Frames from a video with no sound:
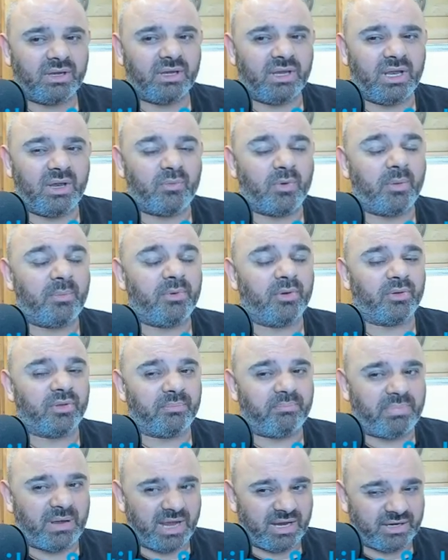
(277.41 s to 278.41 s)
It won't be on the
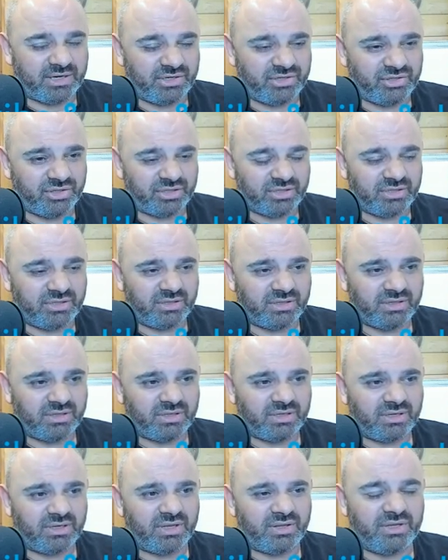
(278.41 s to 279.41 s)
packaging.
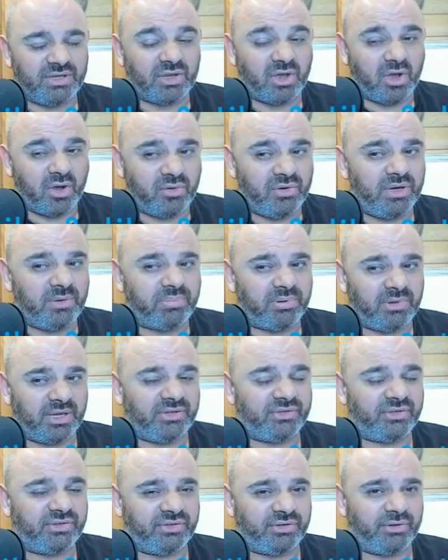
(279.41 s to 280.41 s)
The only
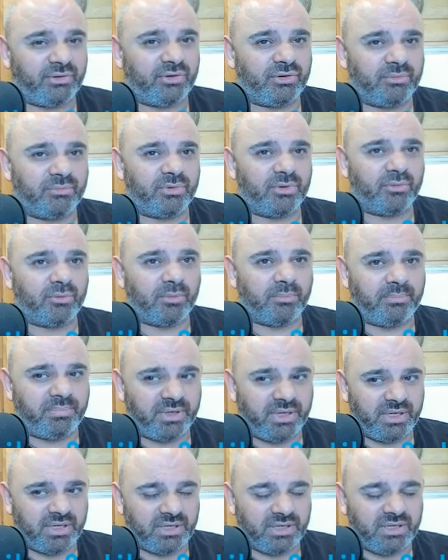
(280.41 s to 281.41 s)
place a serial number will
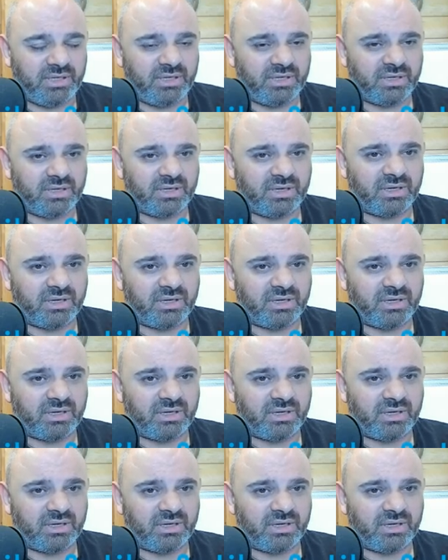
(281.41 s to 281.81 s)
be